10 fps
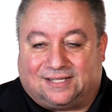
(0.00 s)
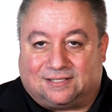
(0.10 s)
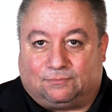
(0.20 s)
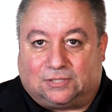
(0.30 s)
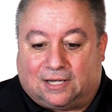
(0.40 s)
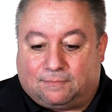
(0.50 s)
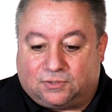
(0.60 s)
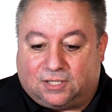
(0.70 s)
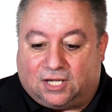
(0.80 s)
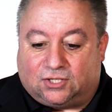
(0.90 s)
it
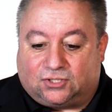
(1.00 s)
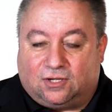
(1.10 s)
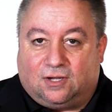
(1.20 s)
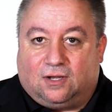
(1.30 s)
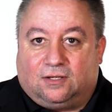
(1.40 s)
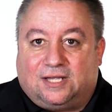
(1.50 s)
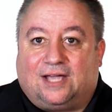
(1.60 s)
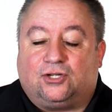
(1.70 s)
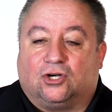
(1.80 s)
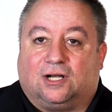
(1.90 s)
sometimes is, yeah,
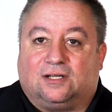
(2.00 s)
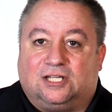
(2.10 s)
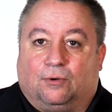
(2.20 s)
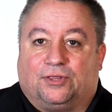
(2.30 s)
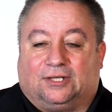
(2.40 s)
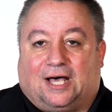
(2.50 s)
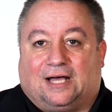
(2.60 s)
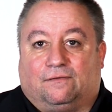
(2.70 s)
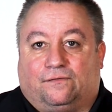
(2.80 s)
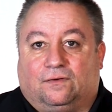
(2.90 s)
you're going to deal with a lot
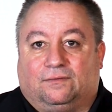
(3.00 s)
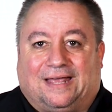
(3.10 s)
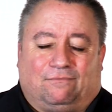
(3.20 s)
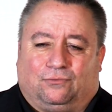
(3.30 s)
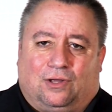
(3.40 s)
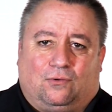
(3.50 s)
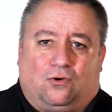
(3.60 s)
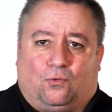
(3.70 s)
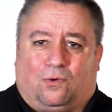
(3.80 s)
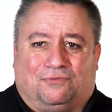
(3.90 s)
of
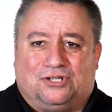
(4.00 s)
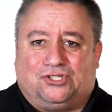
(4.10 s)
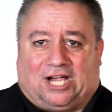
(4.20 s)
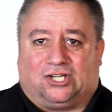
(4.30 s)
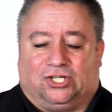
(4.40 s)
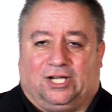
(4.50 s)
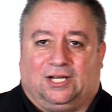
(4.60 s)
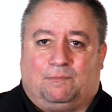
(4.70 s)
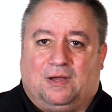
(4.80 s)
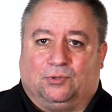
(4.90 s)
the word rejection
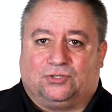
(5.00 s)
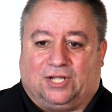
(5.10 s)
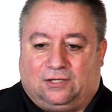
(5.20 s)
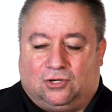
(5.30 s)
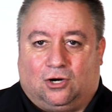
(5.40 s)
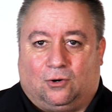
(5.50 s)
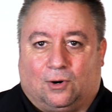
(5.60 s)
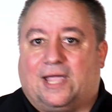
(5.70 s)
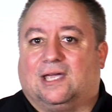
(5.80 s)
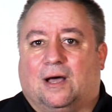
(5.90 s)
and people saying no or
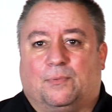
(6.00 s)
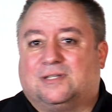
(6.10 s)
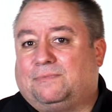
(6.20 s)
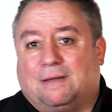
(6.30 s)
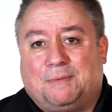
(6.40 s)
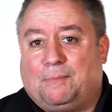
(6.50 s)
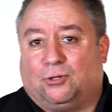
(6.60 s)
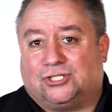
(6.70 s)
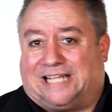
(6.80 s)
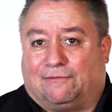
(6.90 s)
hanging up. And sometimes people are
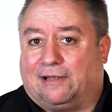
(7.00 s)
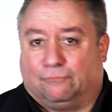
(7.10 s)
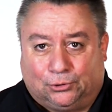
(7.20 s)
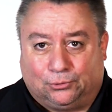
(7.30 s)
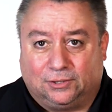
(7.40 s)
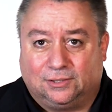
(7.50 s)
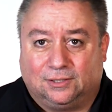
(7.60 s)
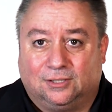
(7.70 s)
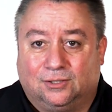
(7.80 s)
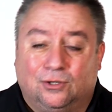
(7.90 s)
just downright rude.
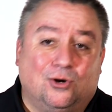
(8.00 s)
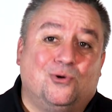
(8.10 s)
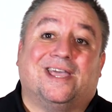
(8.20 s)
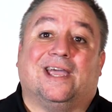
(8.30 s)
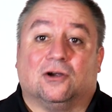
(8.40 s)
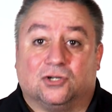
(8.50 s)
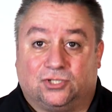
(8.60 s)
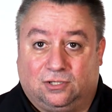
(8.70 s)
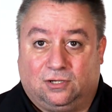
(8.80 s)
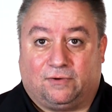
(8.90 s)
Who
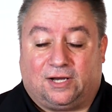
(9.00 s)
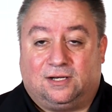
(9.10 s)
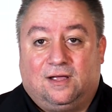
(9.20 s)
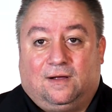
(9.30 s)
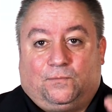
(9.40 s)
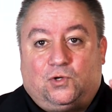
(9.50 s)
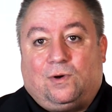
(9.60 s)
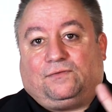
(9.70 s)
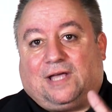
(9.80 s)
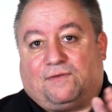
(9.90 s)
cares, right? You
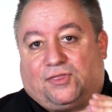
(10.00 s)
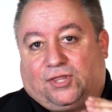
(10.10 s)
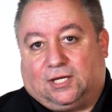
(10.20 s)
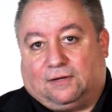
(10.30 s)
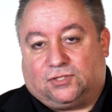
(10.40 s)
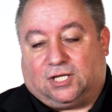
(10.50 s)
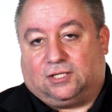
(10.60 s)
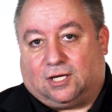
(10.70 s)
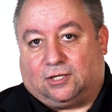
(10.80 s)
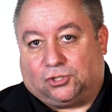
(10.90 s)
have to have a thick enough skin
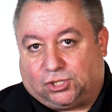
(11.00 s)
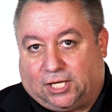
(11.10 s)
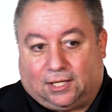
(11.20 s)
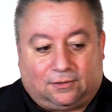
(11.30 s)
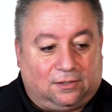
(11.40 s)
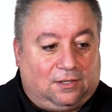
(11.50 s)
to understand